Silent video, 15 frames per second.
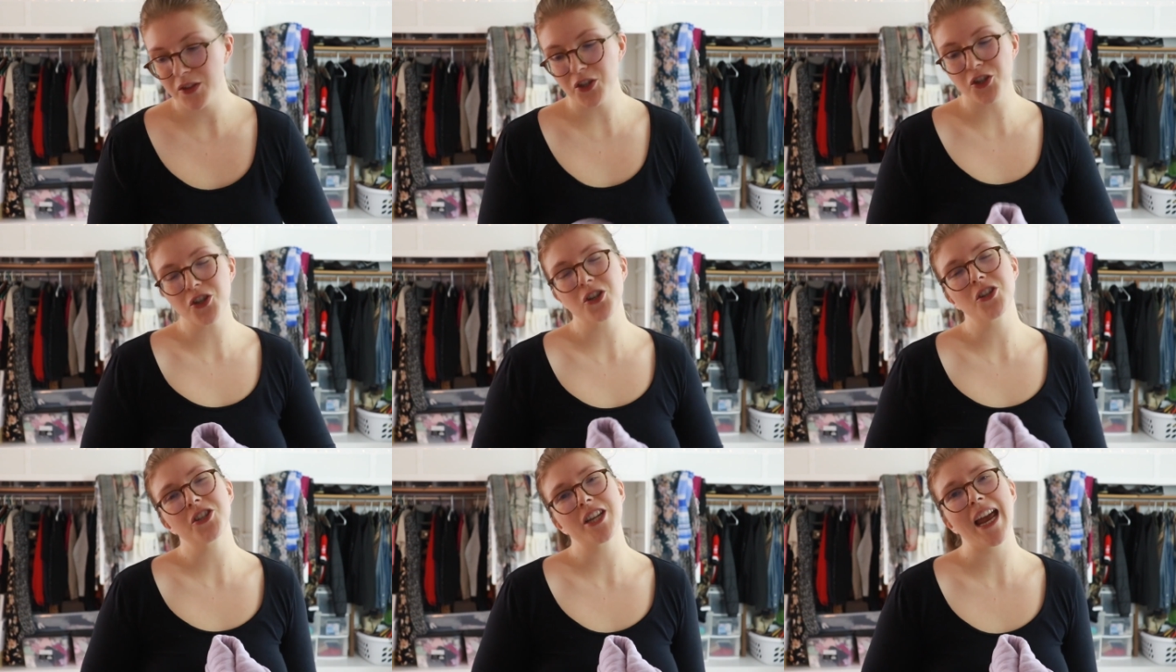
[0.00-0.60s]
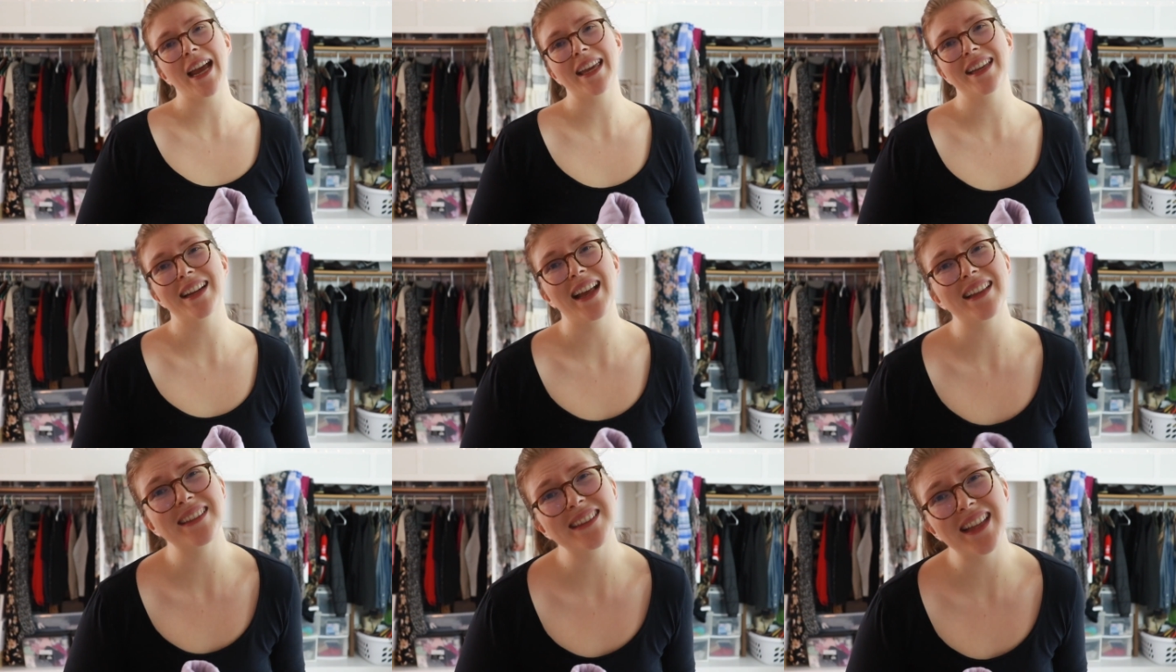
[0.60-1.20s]
The shirt jacket
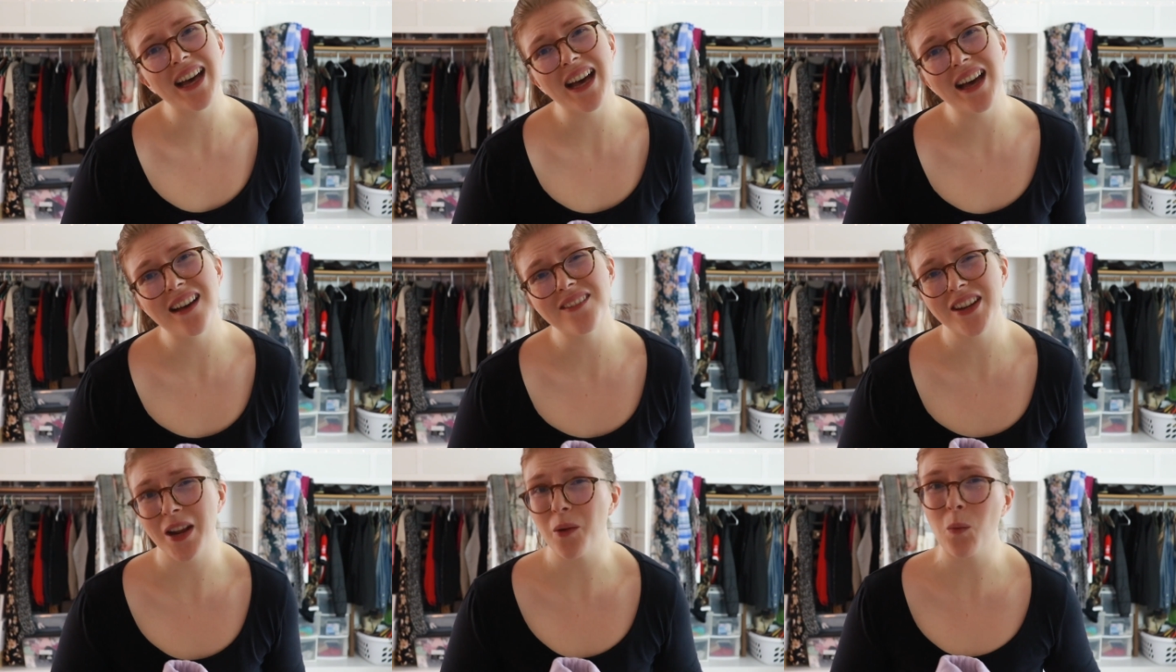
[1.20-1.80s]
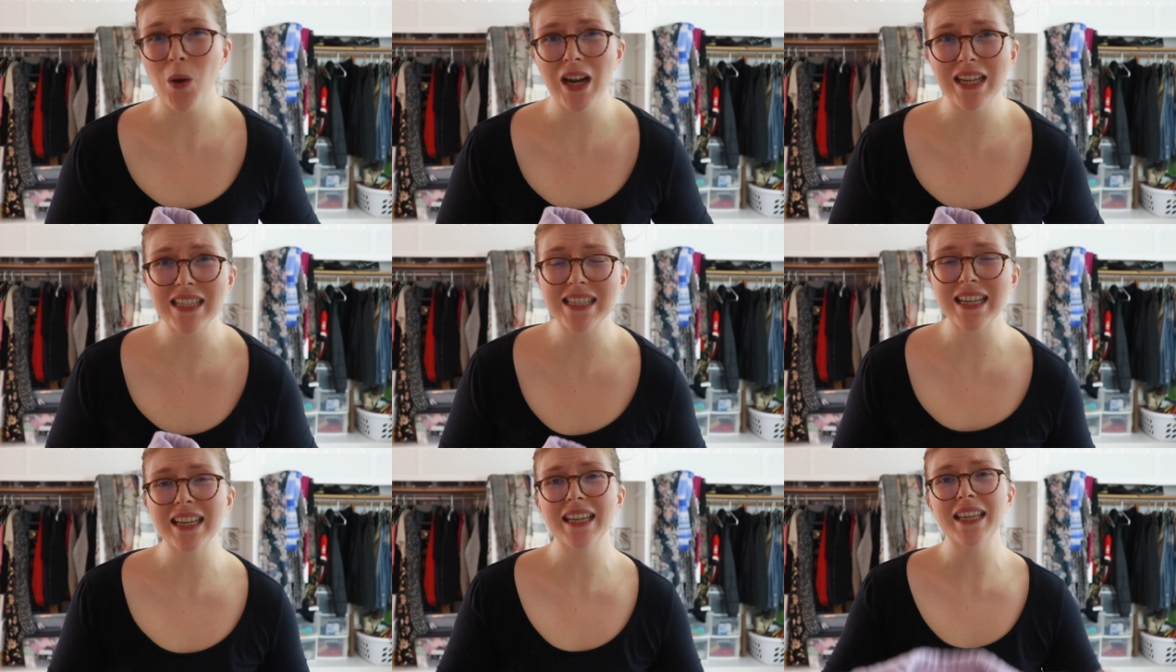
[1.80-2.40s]
I love and I
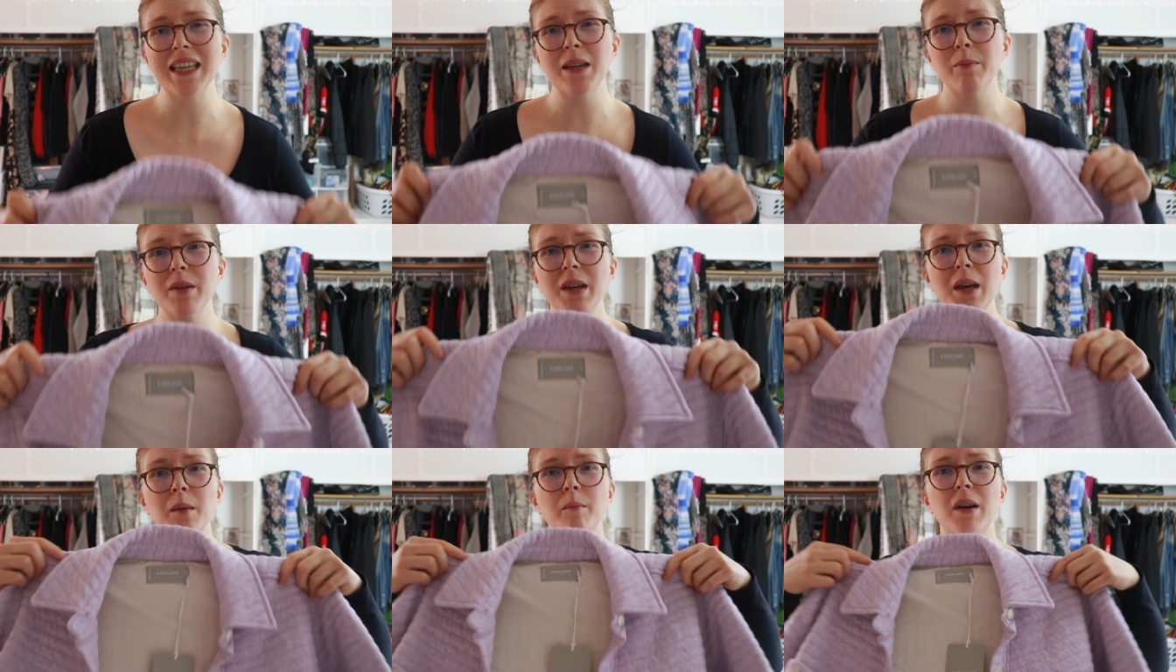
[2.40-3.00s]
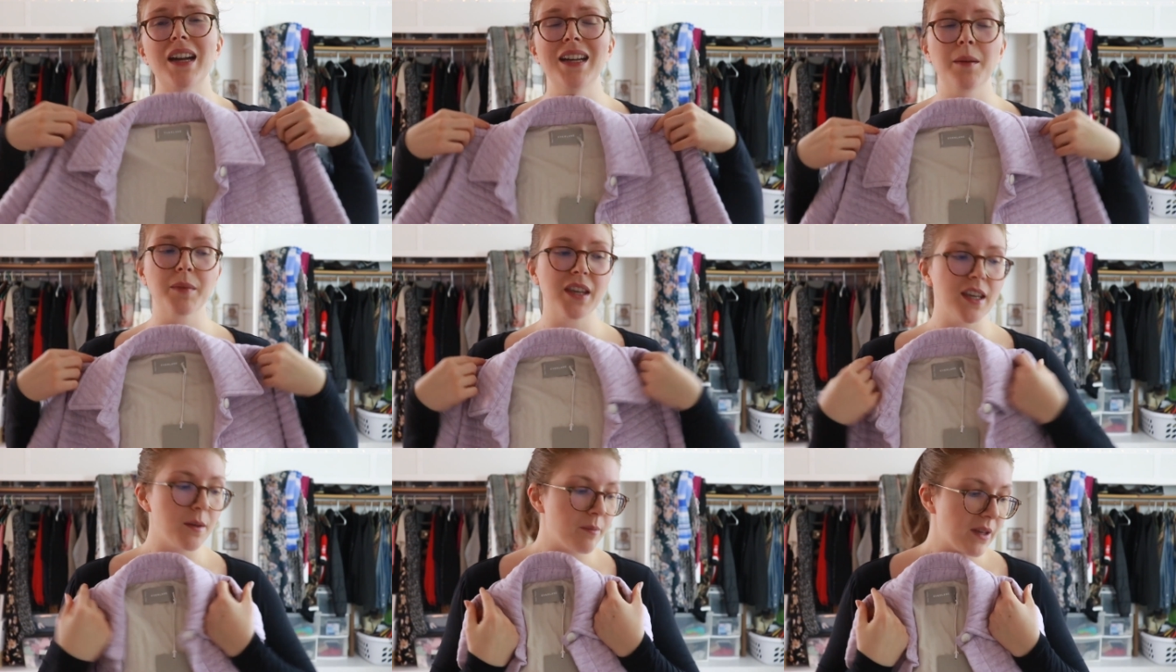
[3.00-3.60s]
wanted to keep, but I'm
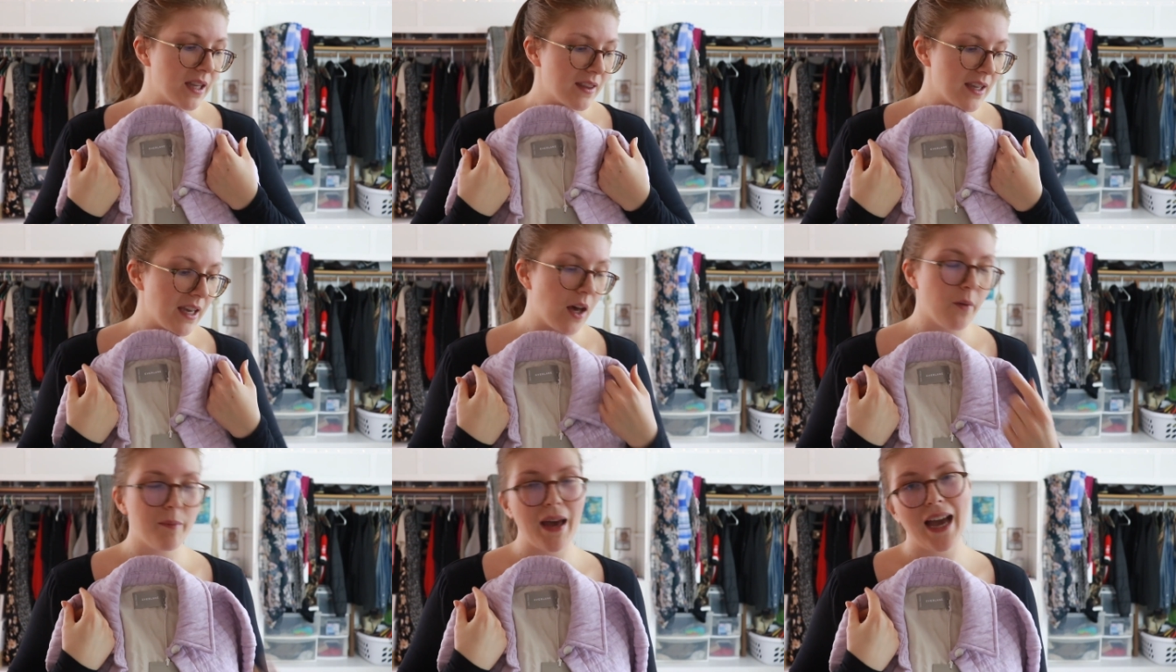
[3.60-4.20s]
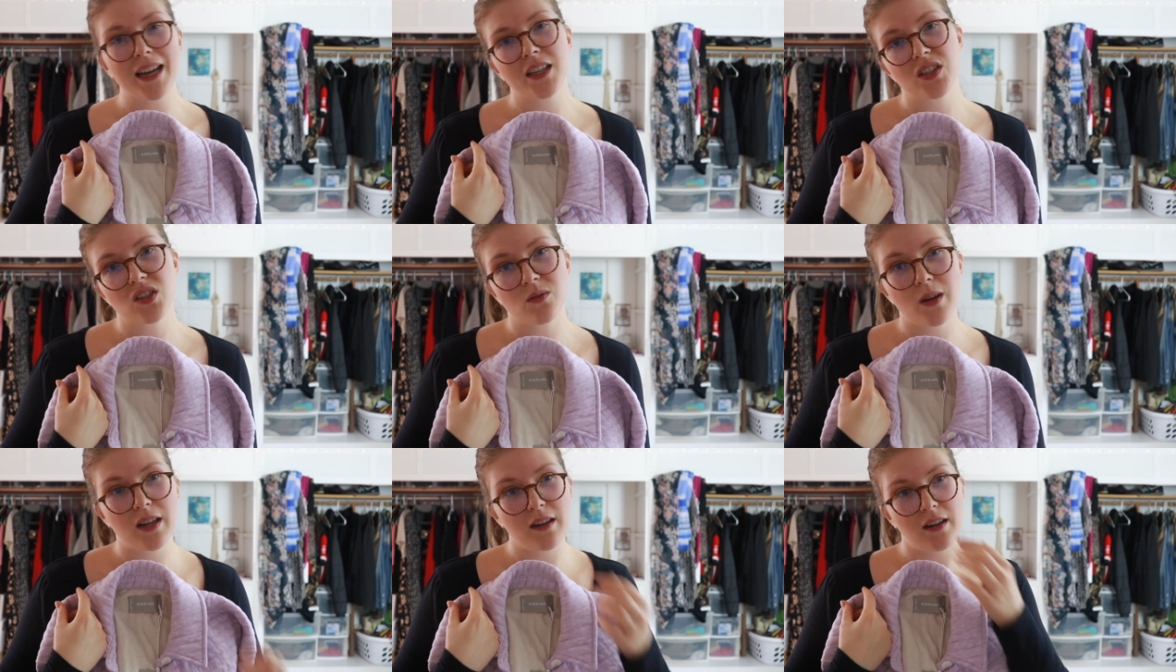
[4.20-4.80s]
keeping the alpaca
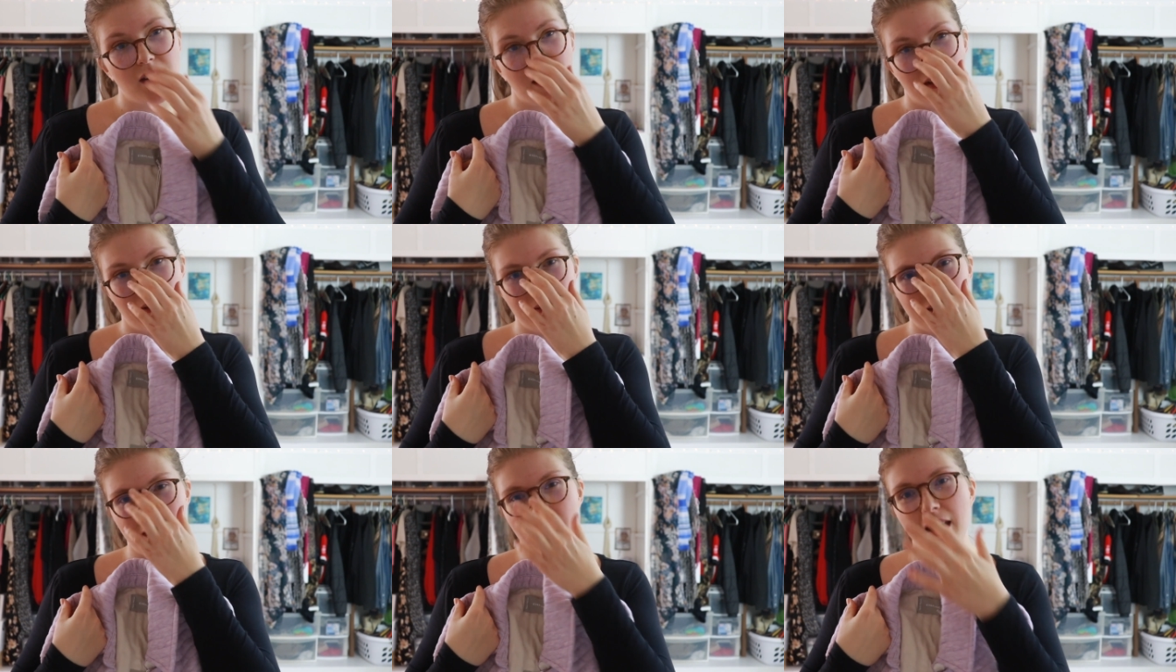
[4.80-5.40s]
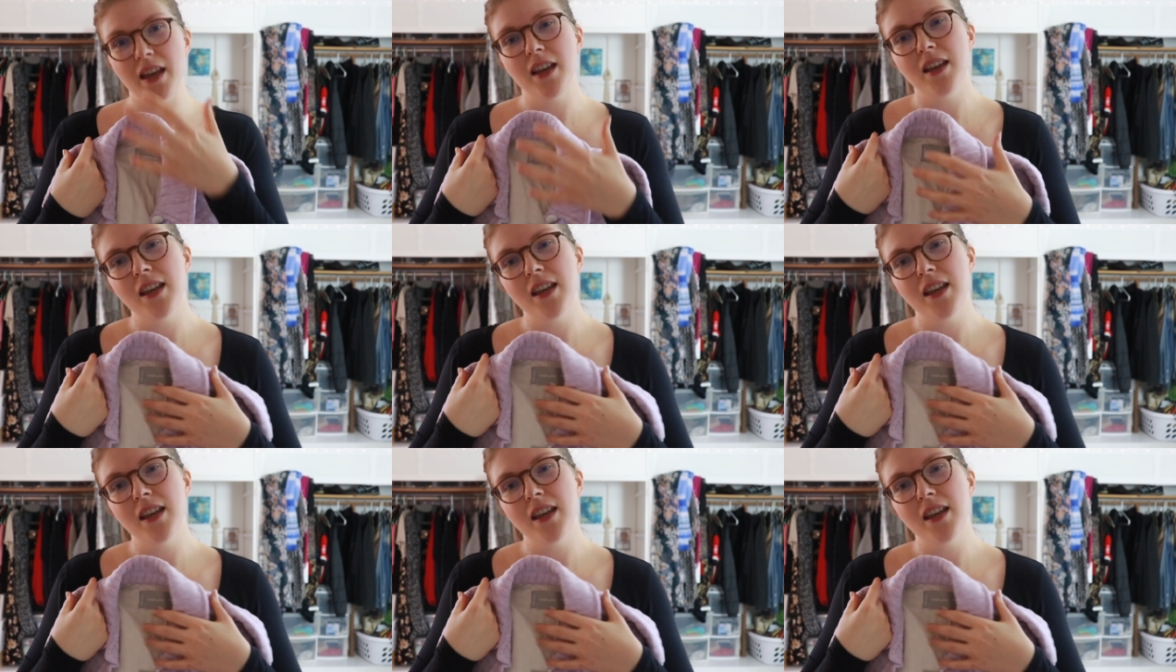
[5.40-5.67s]
sweater, and I was like,